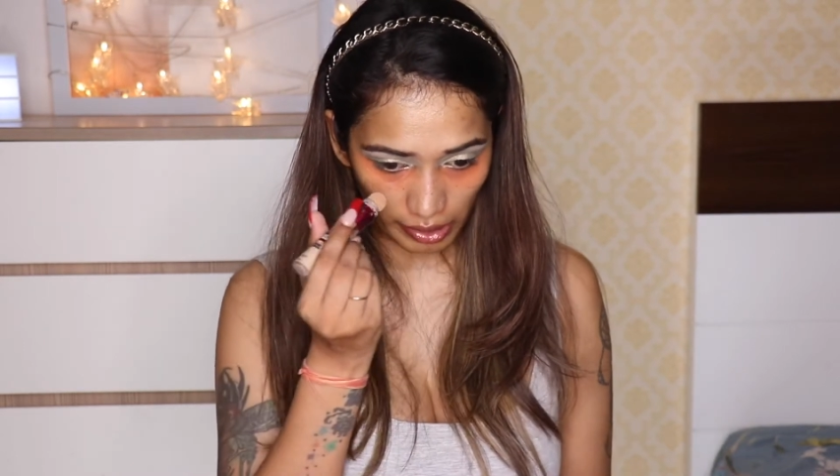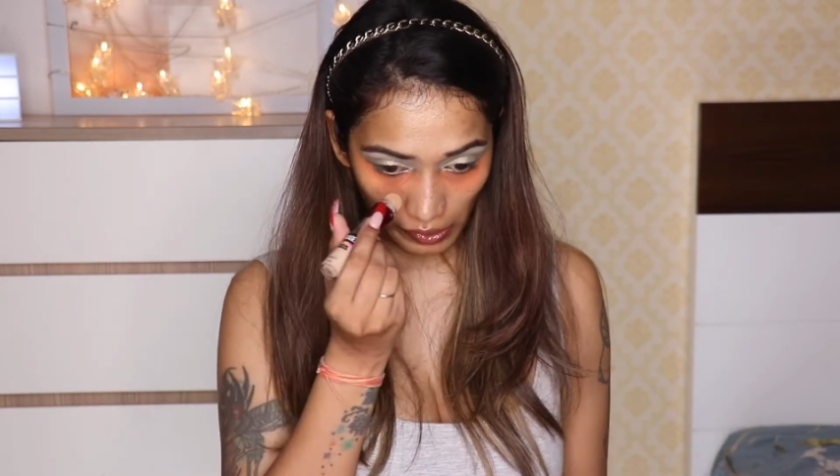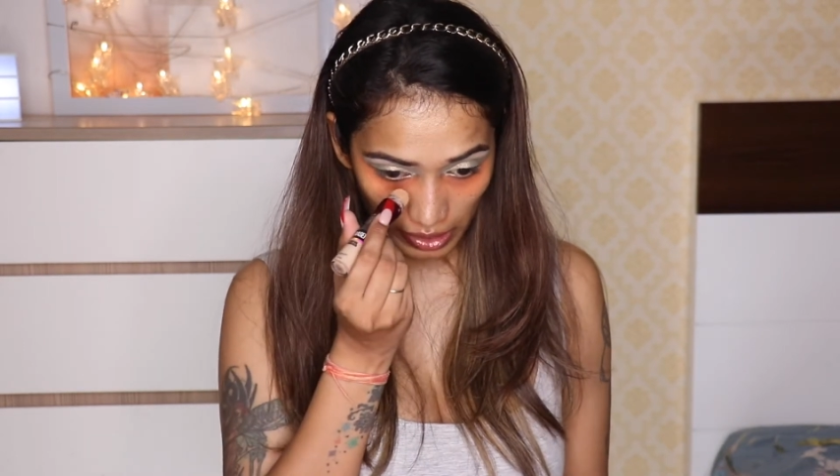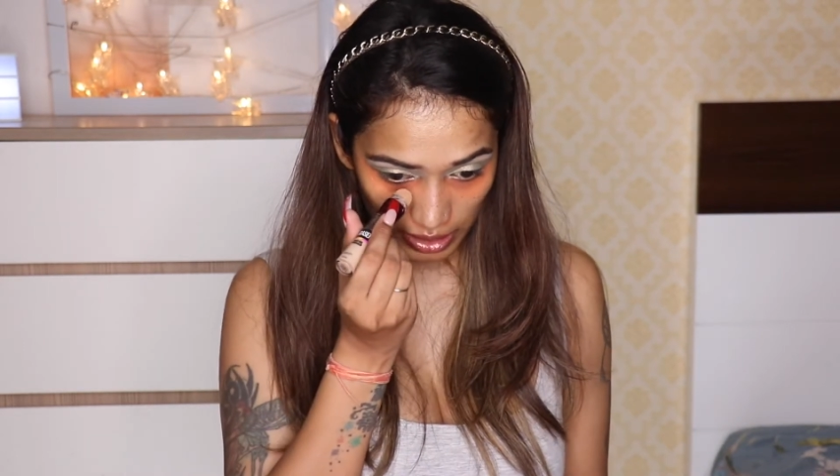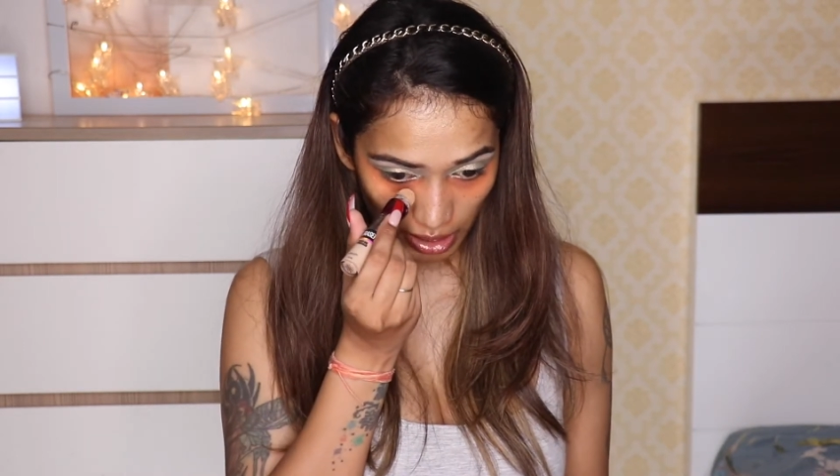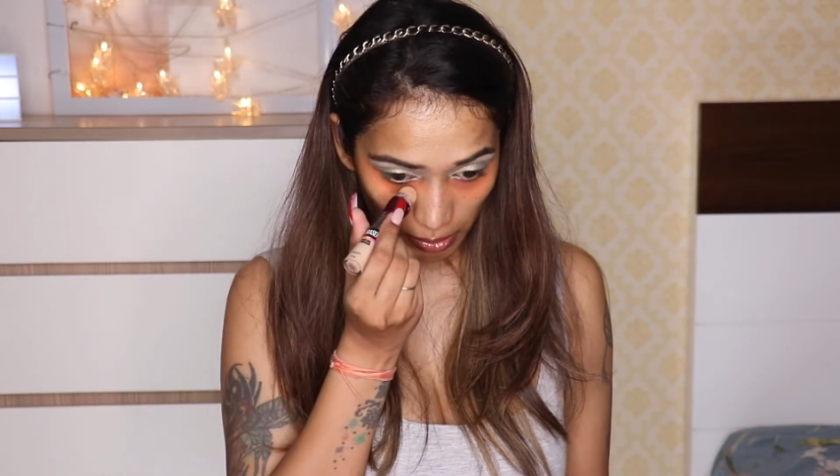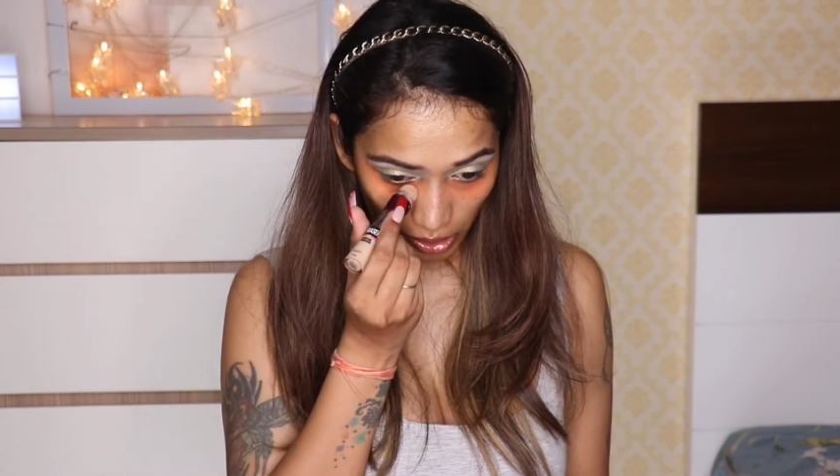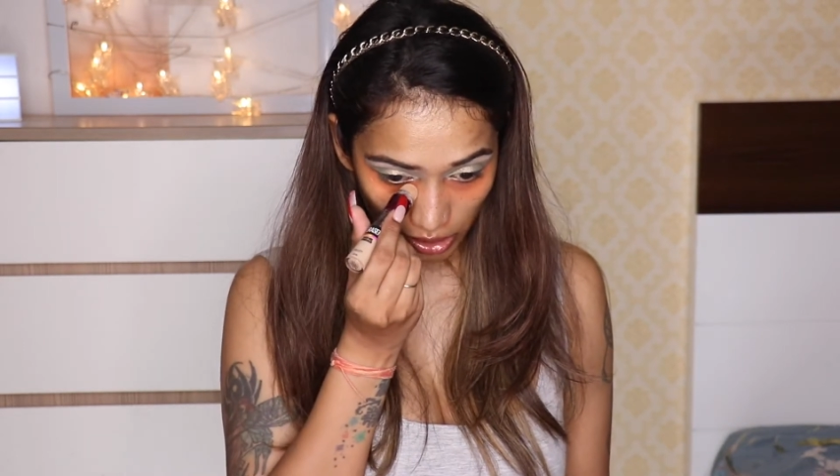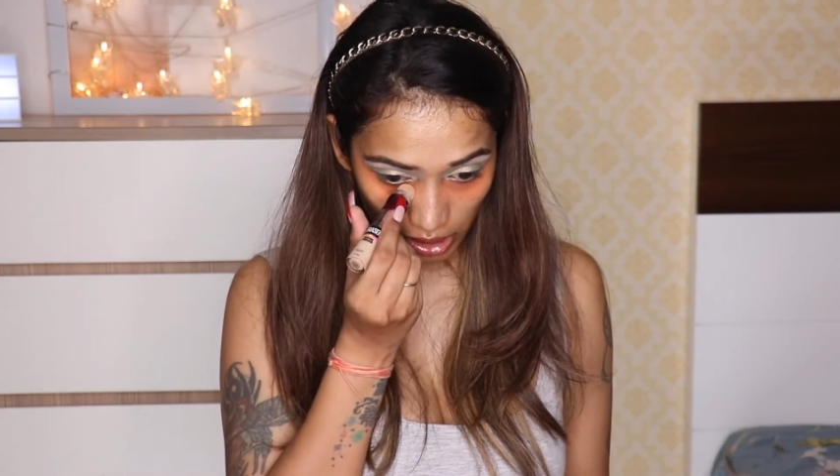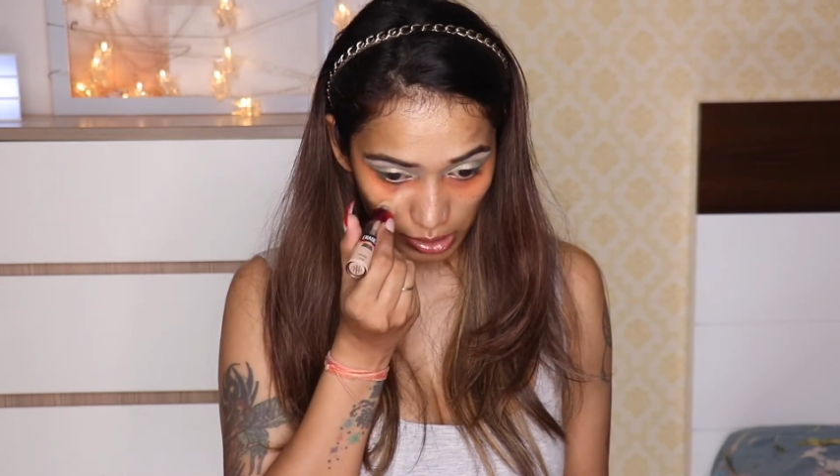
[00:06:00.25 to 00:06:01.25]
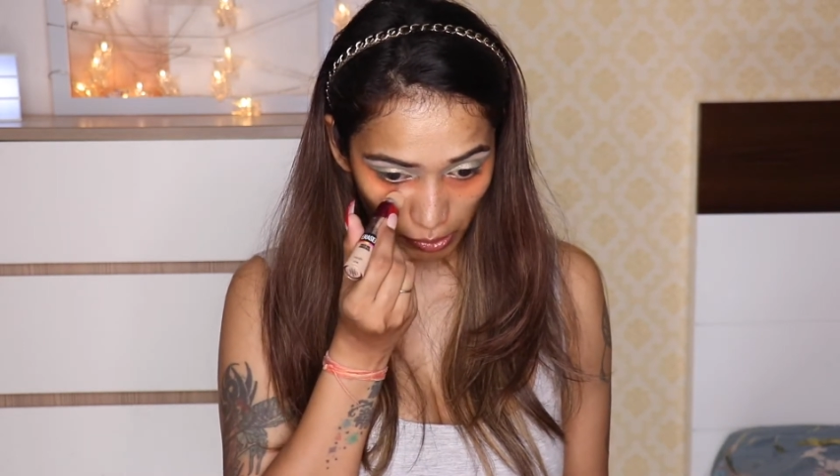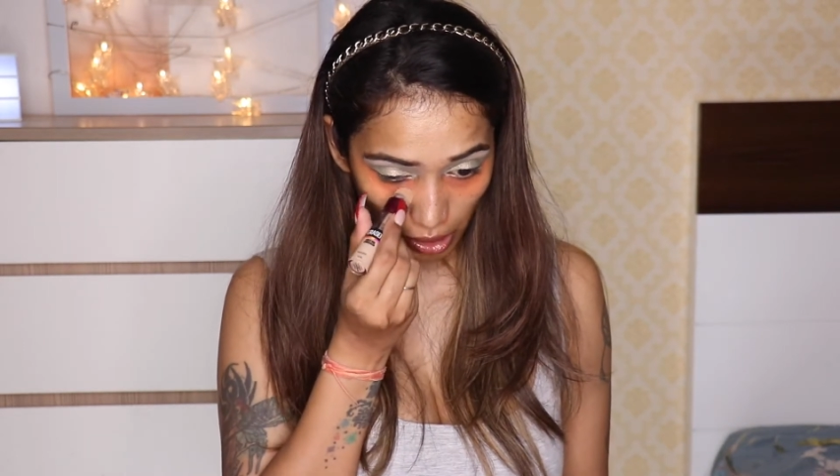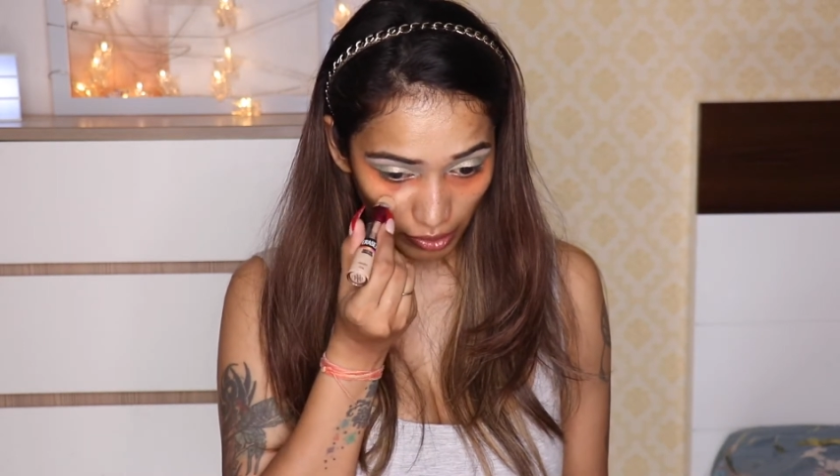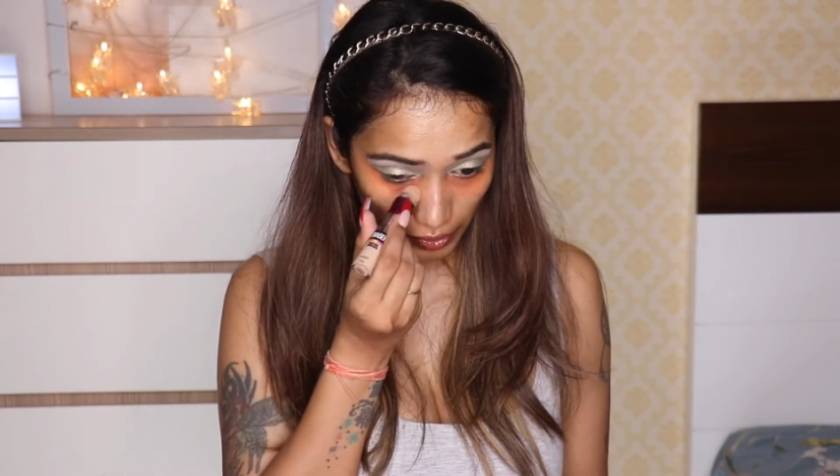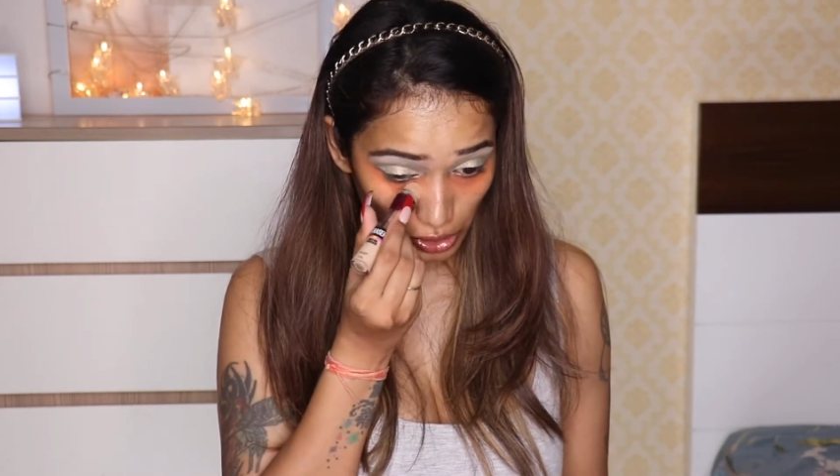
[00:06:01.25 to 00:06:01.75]
crazy about this
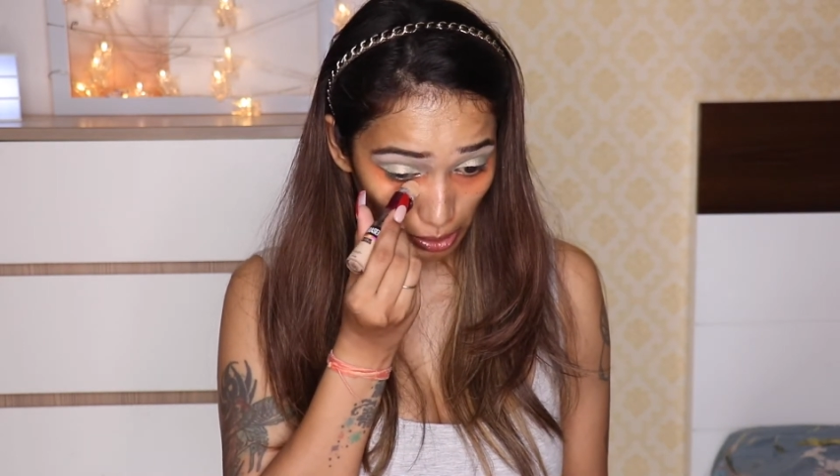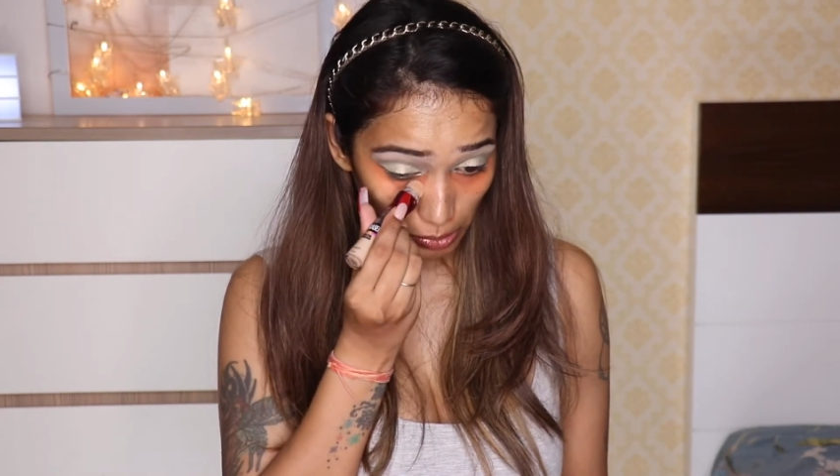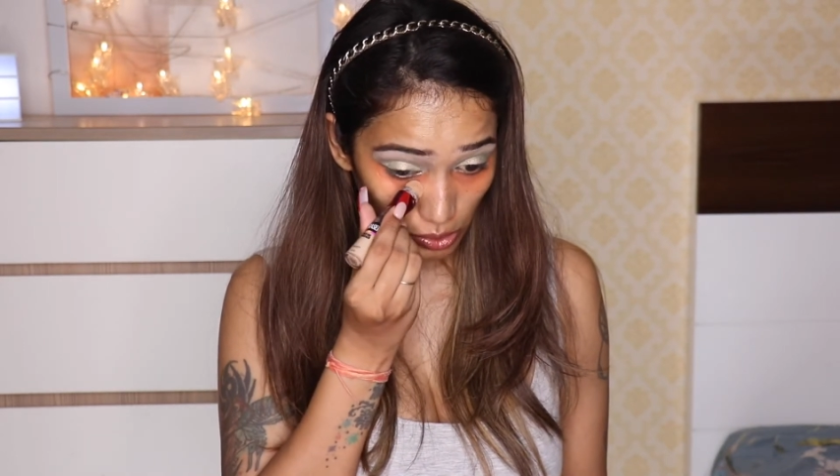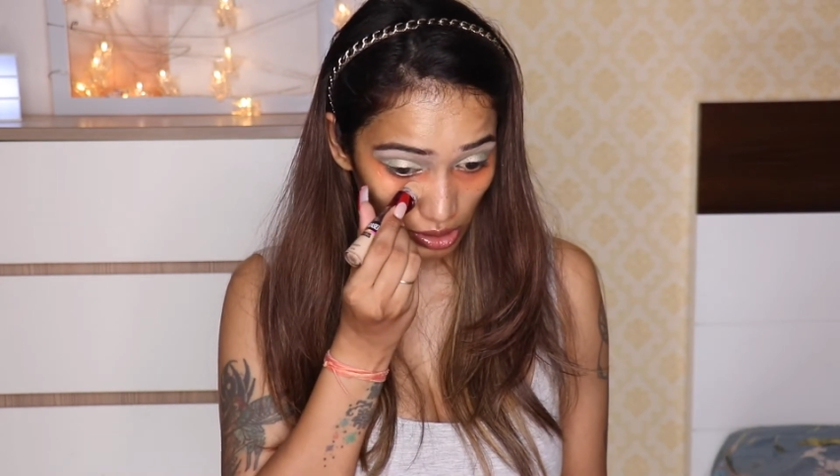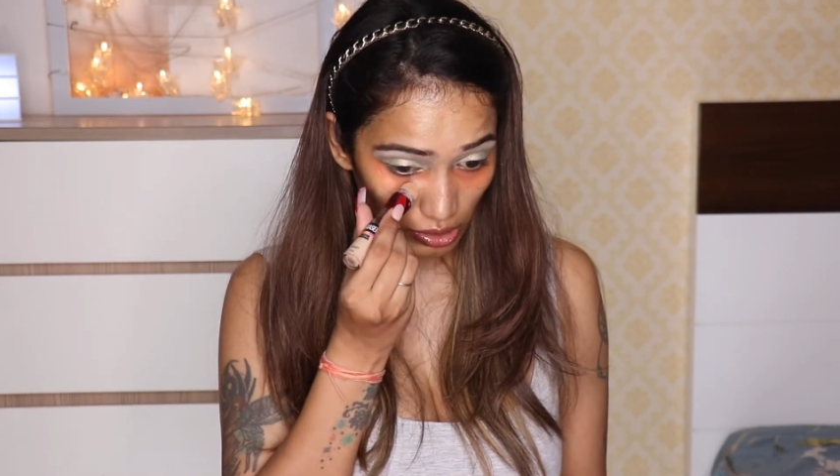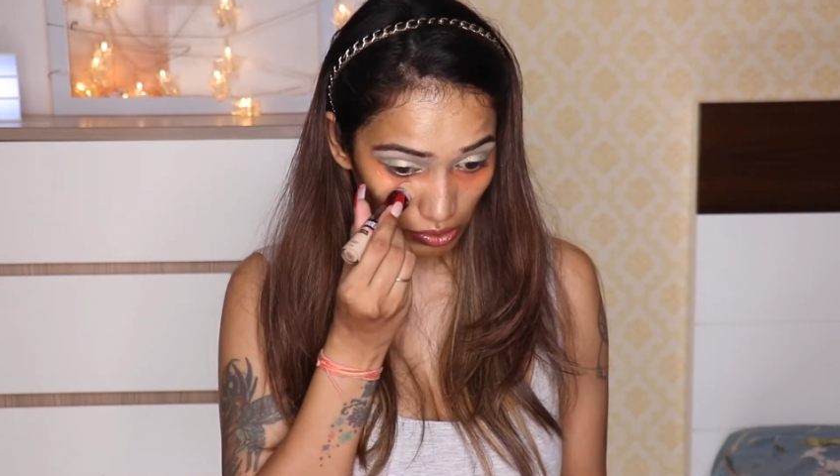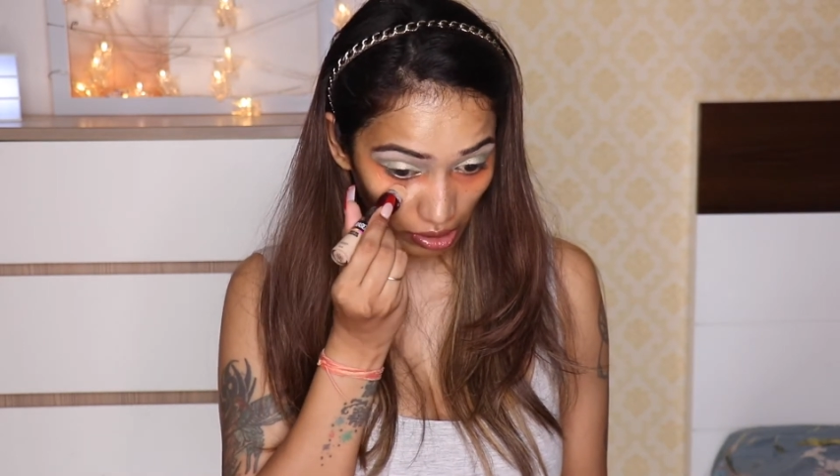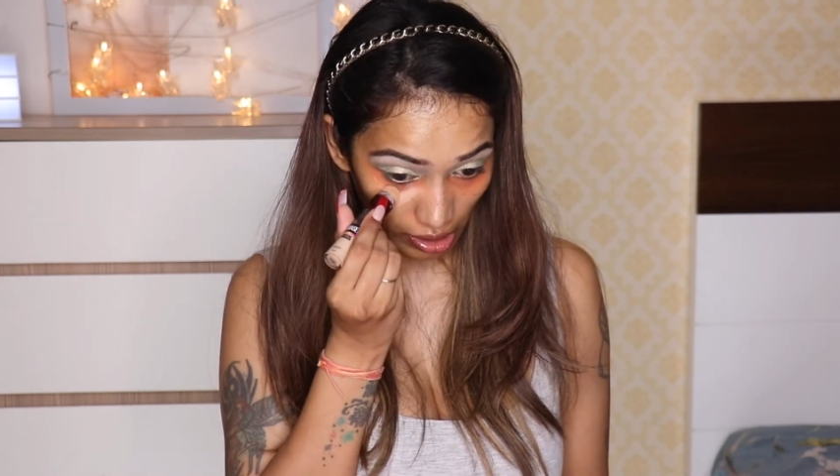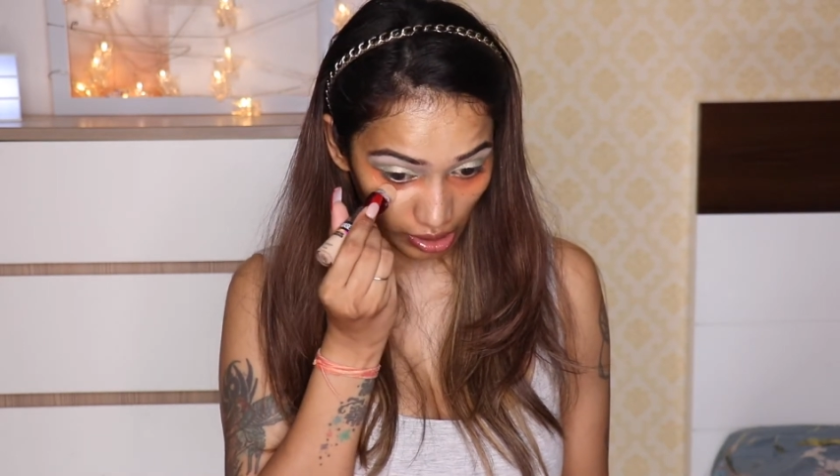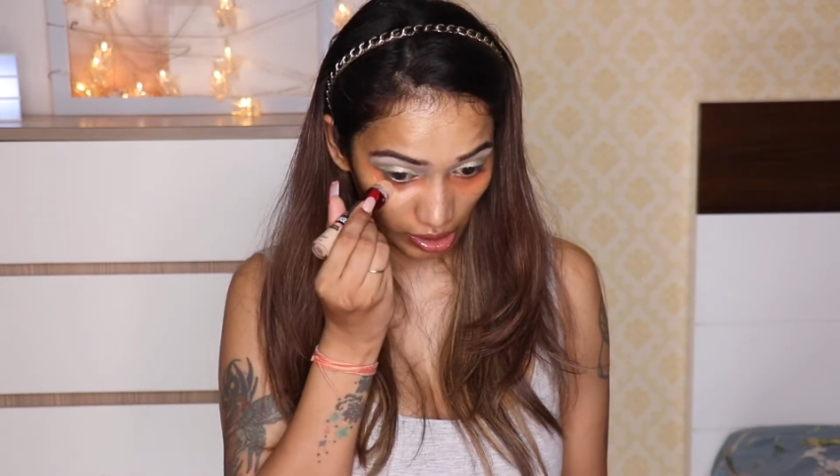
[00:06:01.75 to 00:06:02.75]
product which I'm using today.